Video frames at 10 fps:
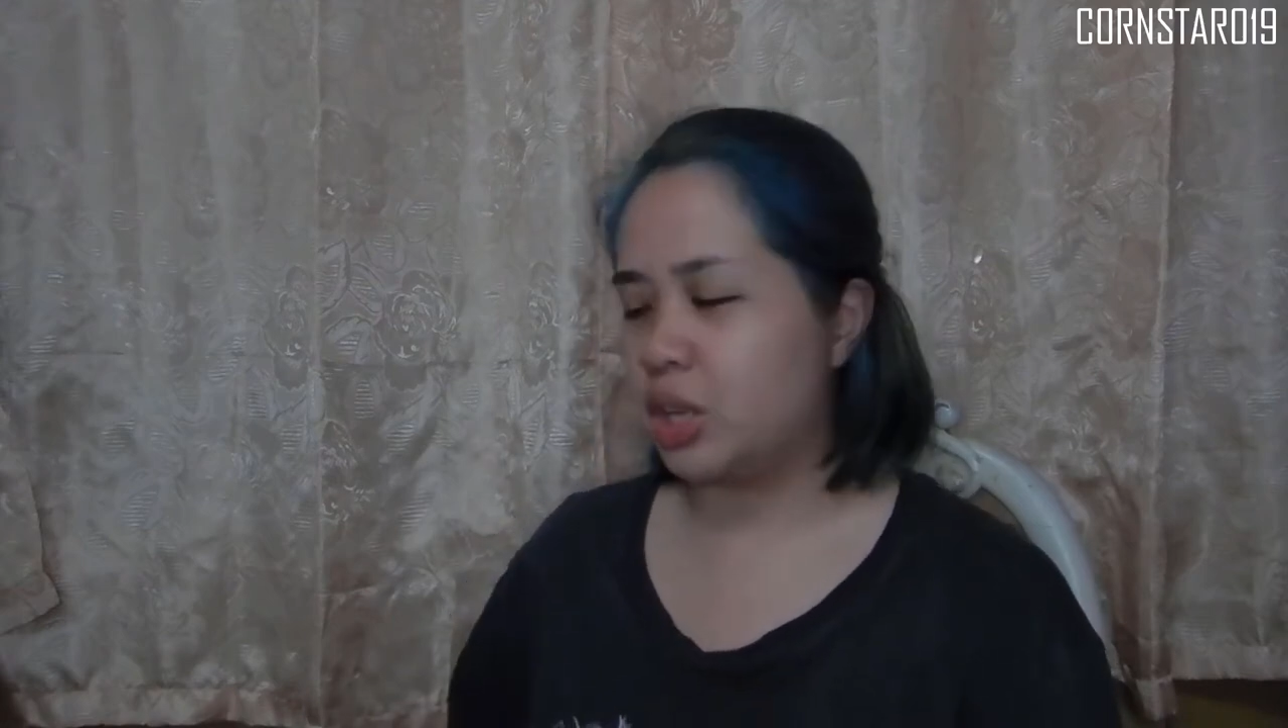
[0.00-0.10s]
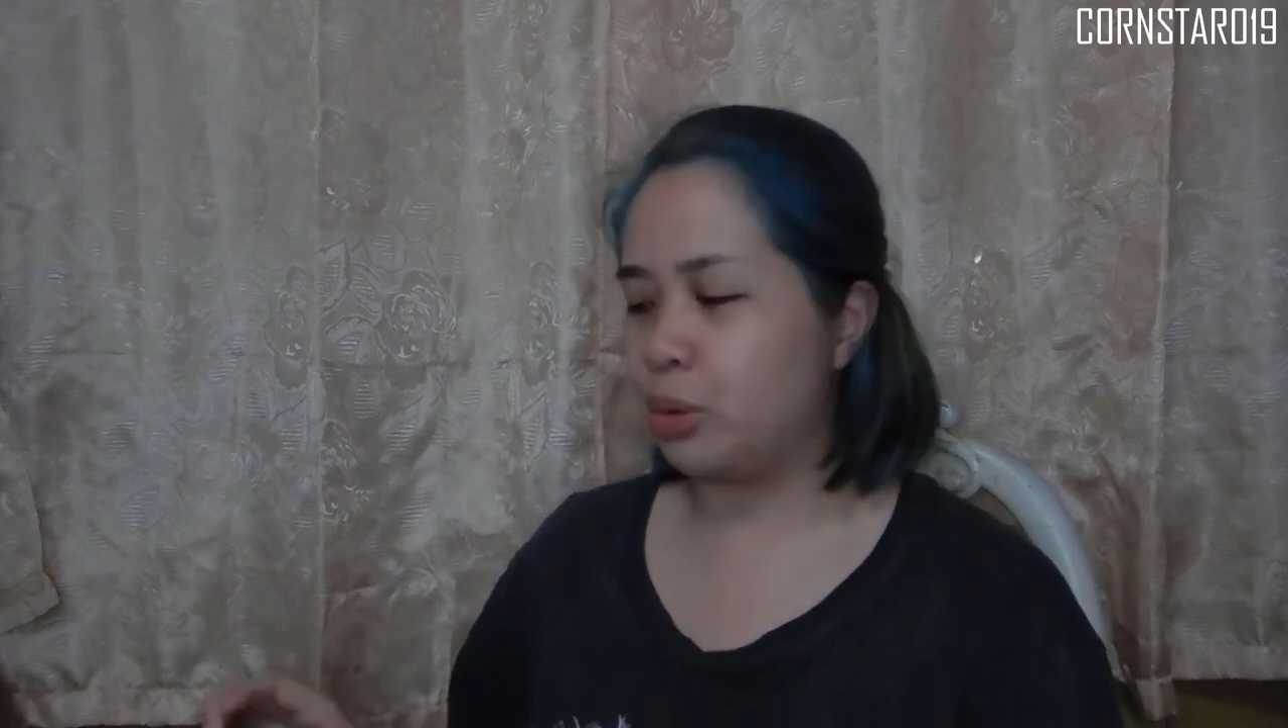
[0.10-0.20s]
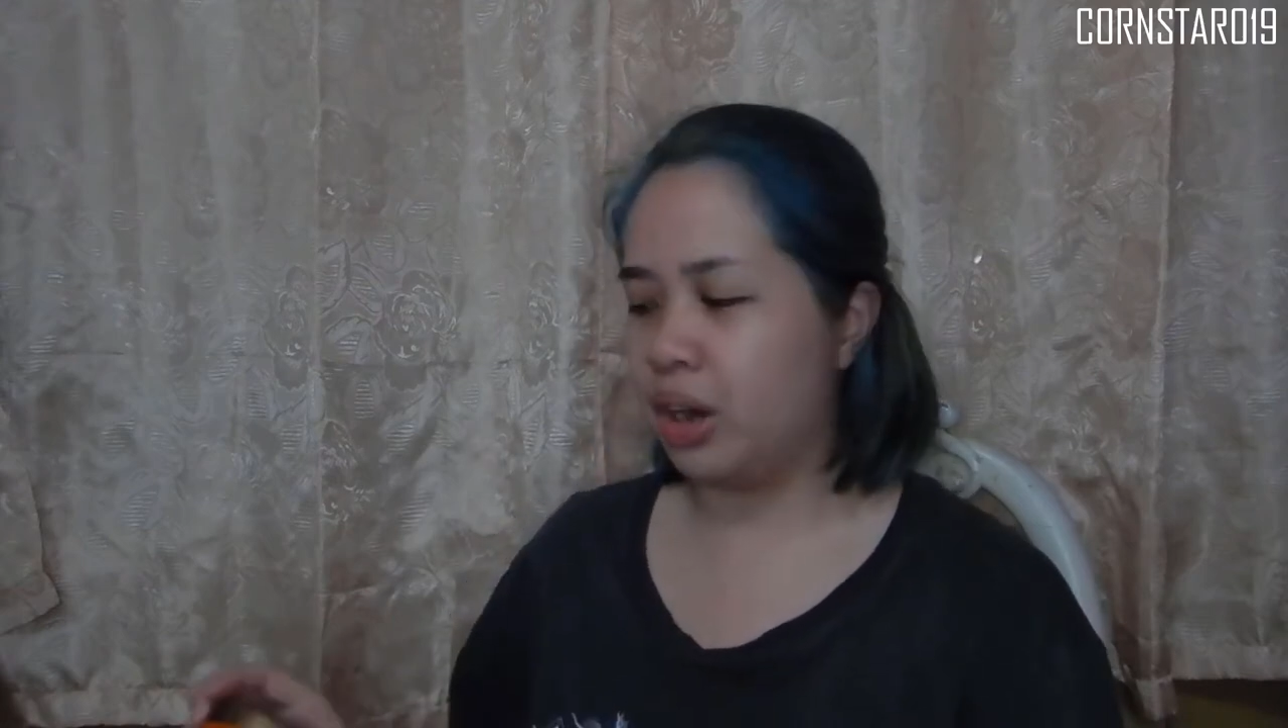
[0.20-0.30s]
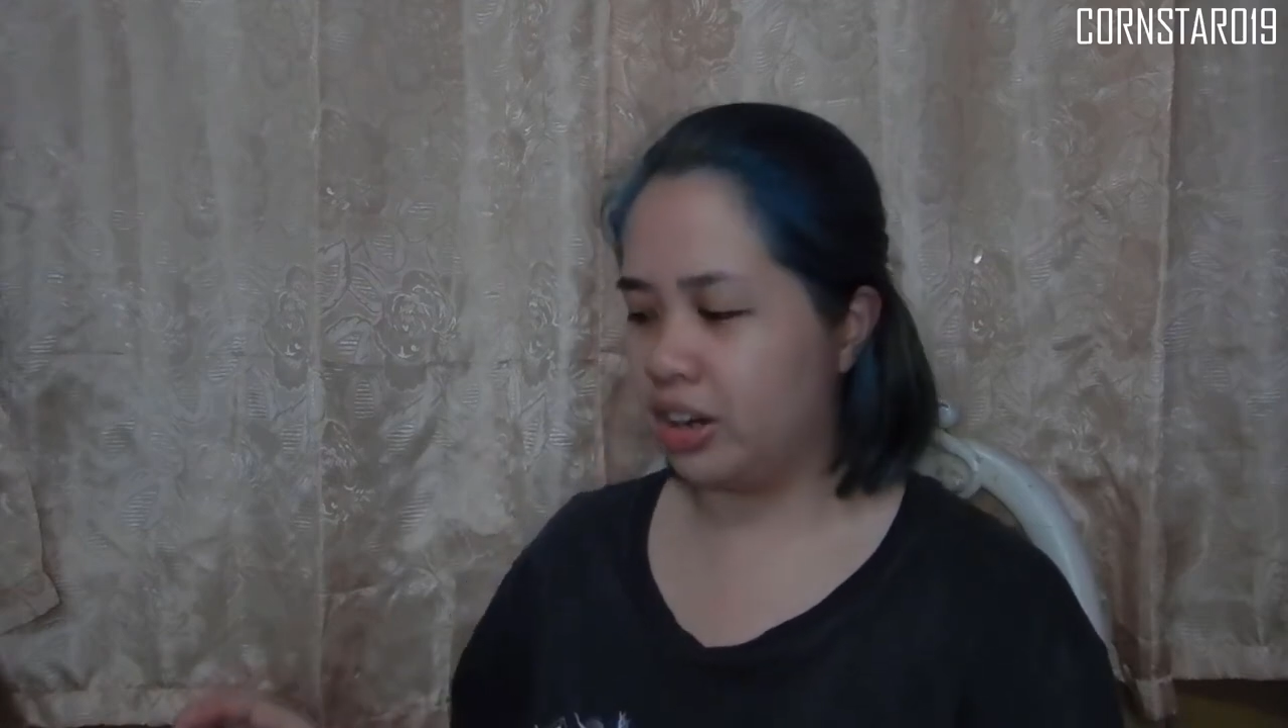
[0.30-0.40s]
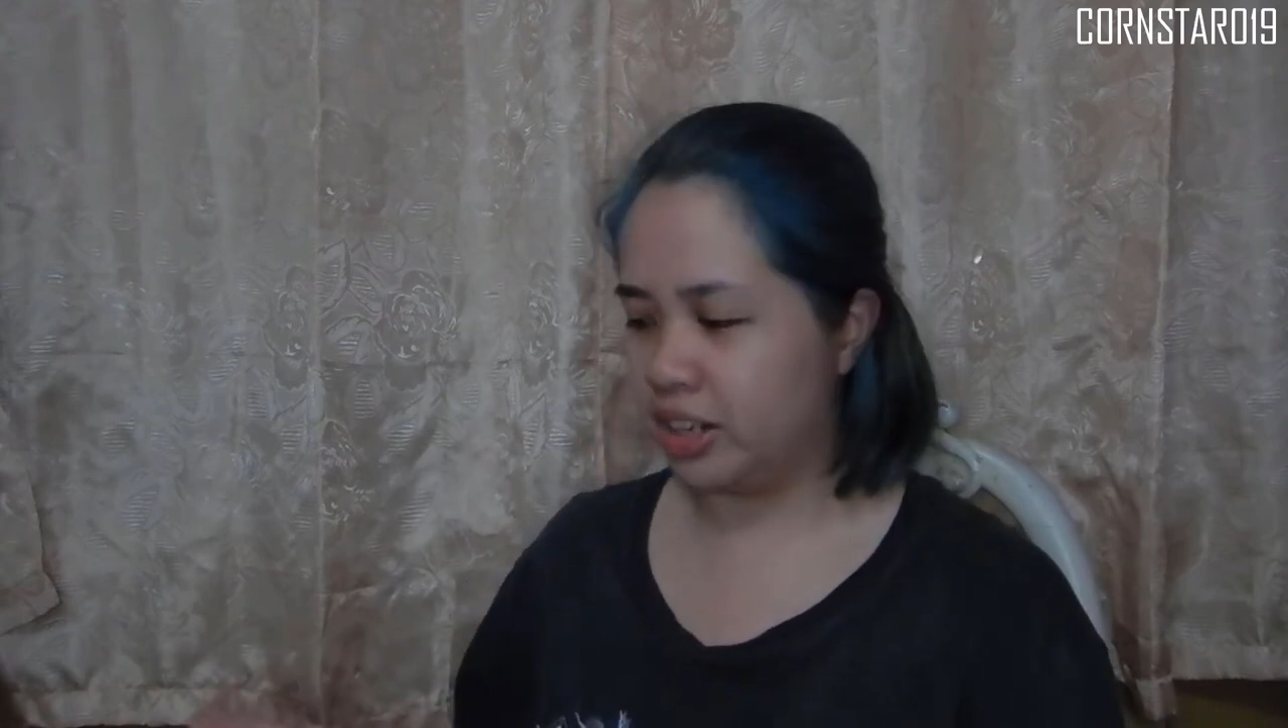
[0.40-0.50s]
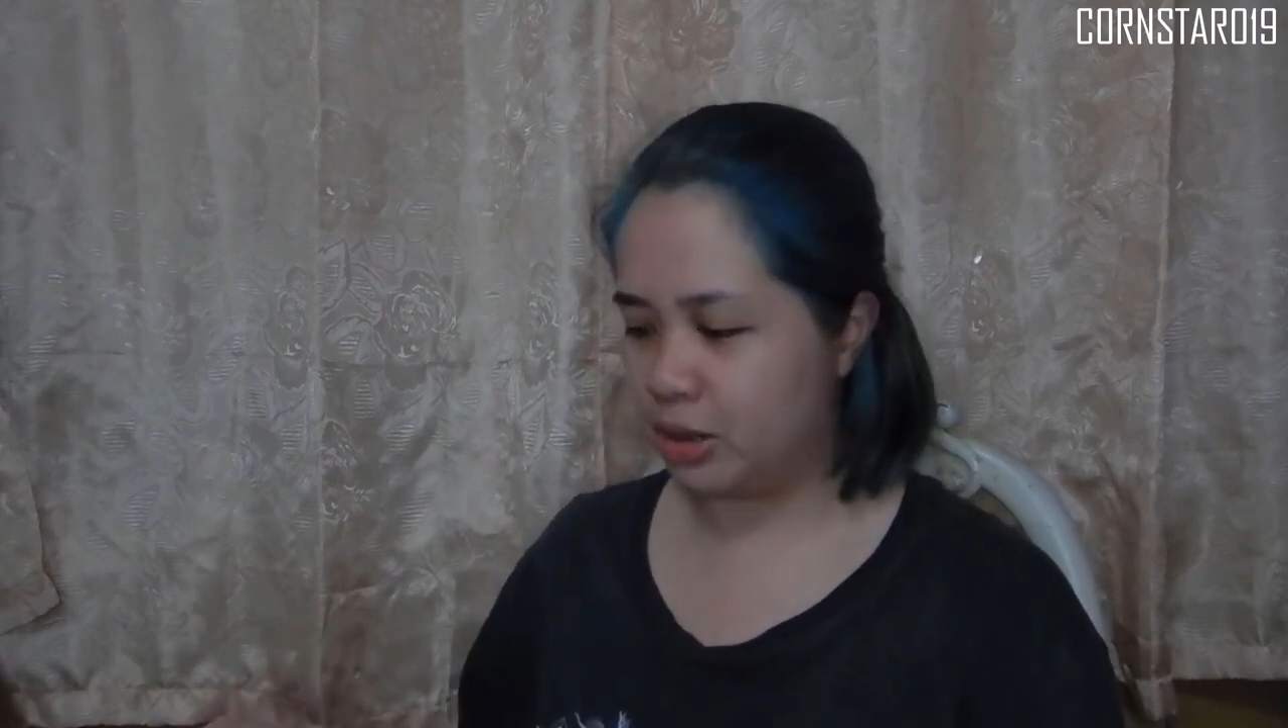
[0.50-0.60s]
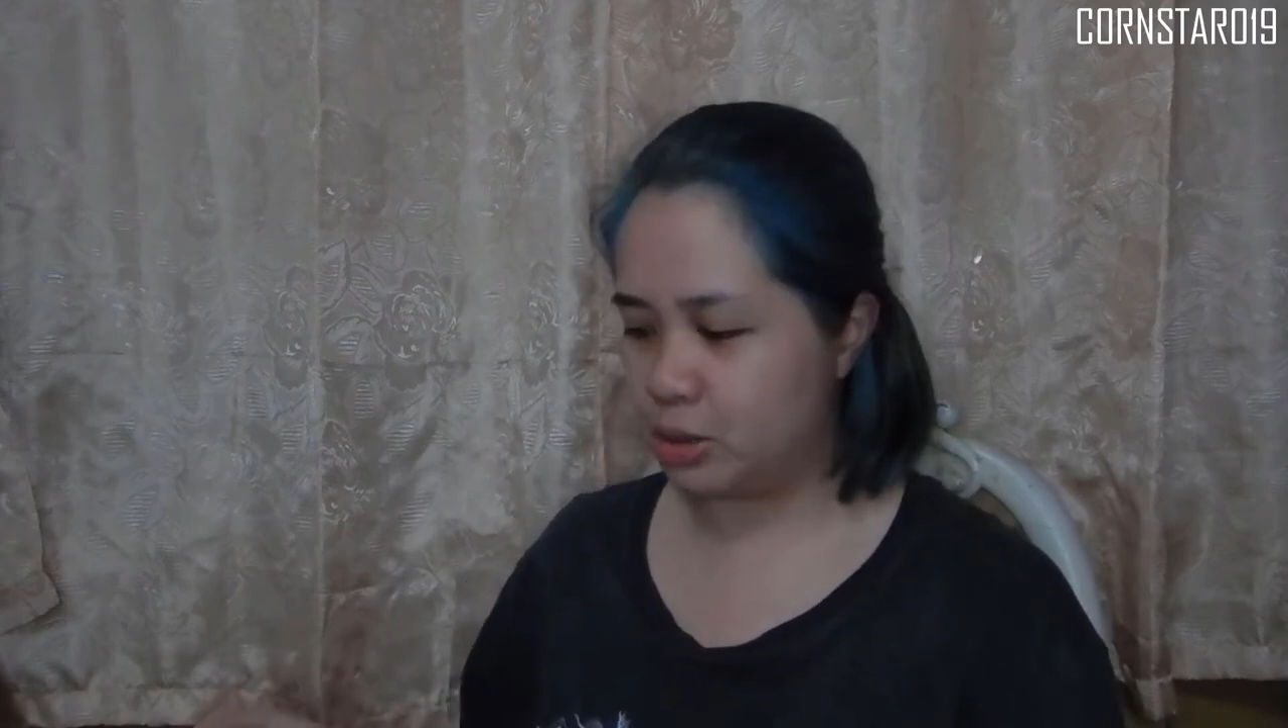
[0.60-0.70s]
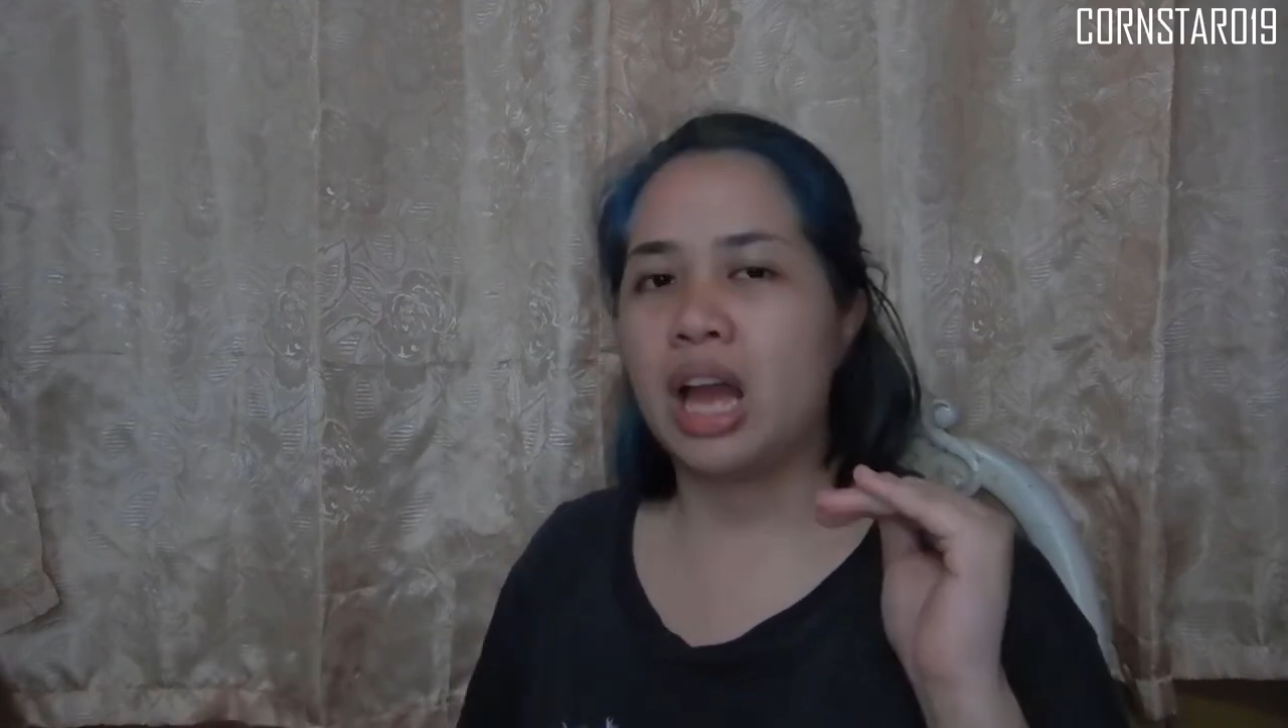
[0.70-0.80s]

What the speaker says: that we are now.